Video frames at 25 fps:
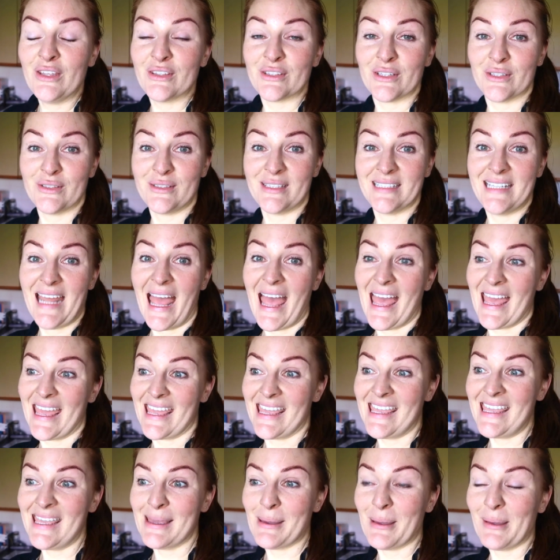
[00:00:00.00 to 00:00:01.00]
So
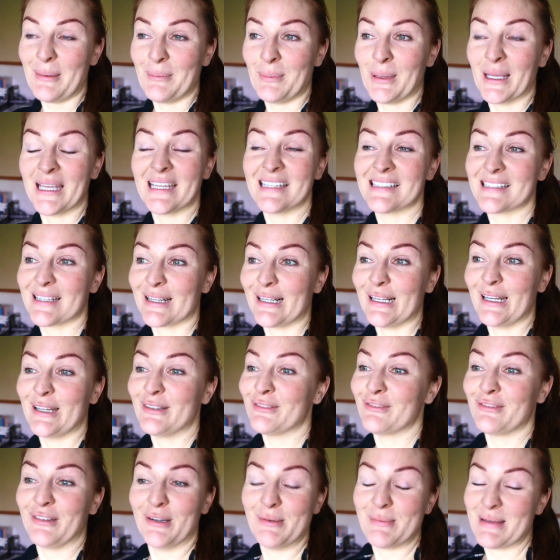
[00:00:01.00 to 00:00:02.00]
today, because I
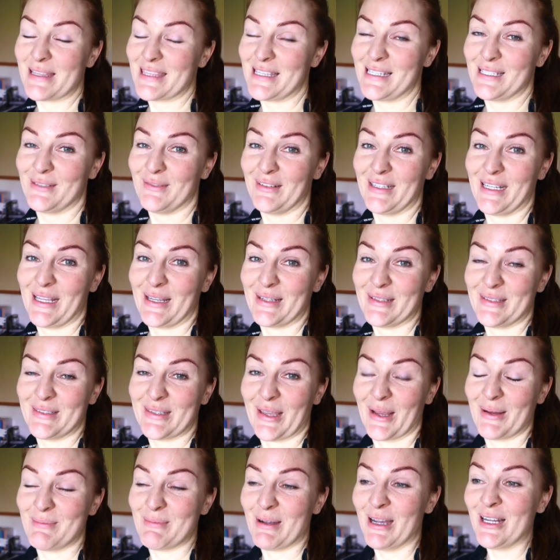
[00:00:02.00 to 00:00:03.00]
love filming these videos
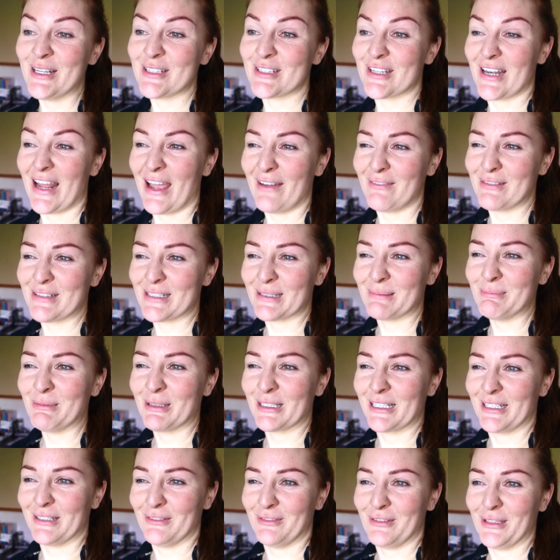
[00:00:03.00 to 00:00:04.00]
so much and I haven't done
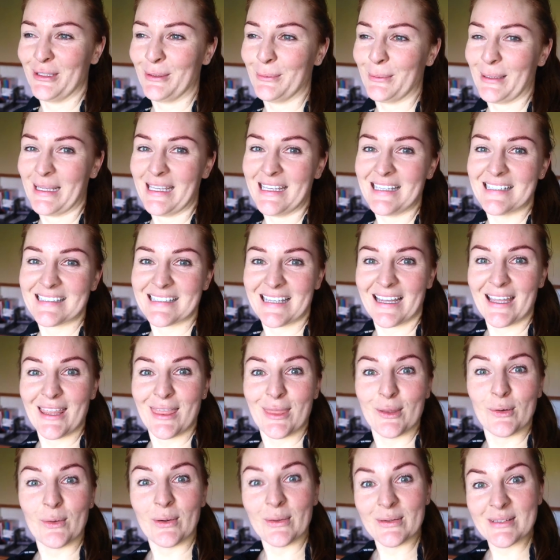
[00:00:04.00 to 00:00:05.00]
one in a few weeks, I
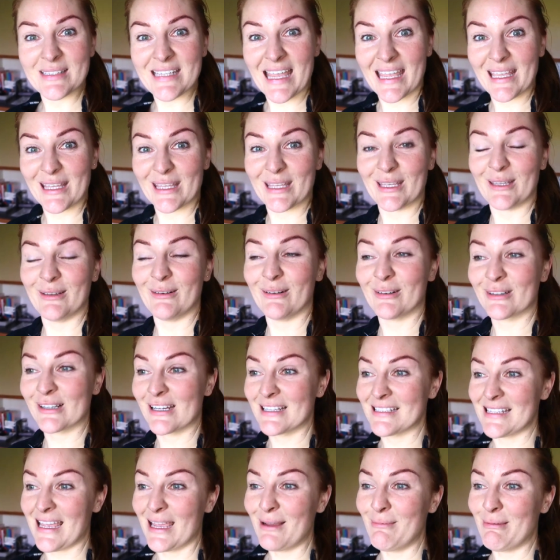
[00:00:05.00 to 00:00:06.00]
thought I'd take you on
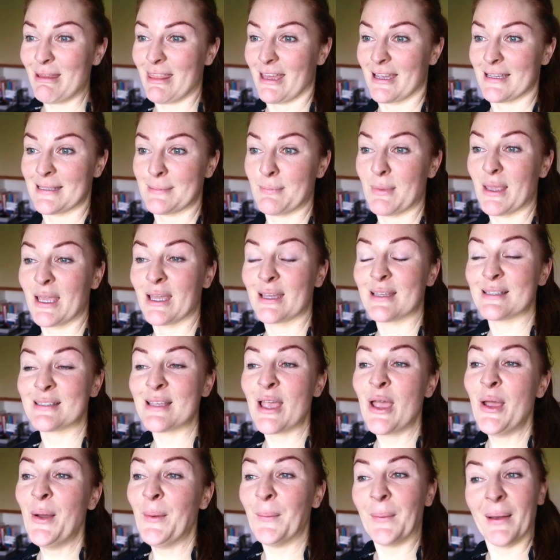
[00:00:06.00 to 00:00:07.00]
our day with us because
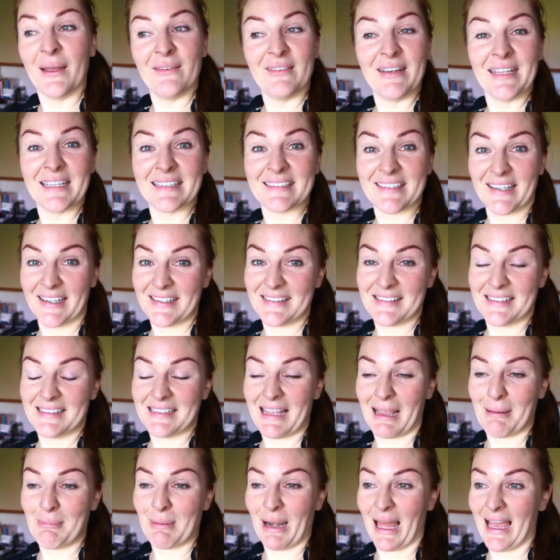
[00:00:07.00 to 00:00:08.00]
we have an exciting
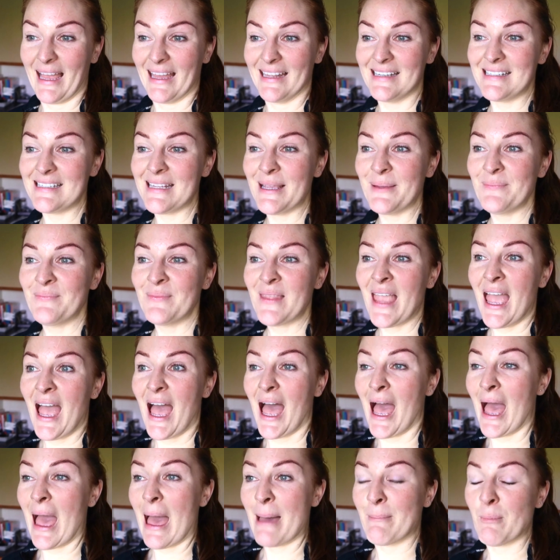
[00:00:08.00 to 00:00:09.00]
day planned,
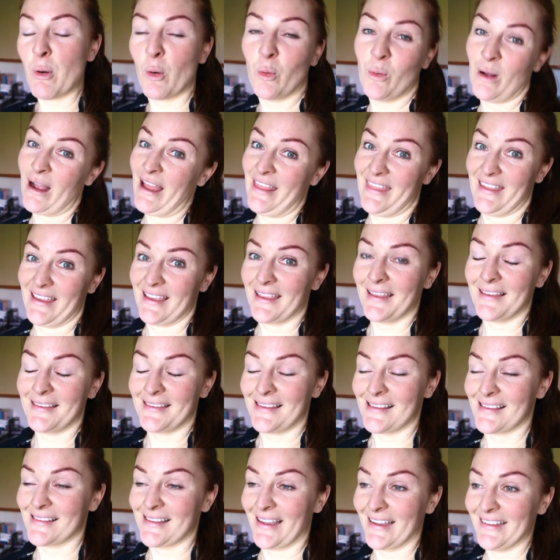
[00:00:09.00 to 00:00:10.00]
or I think it's
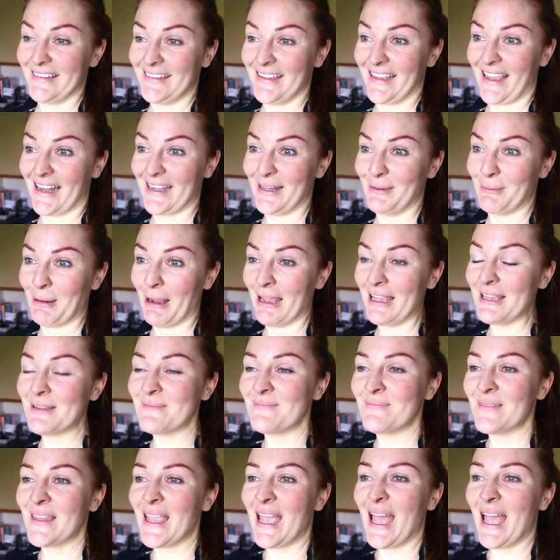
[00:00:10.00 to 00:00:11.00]
exciting anyway.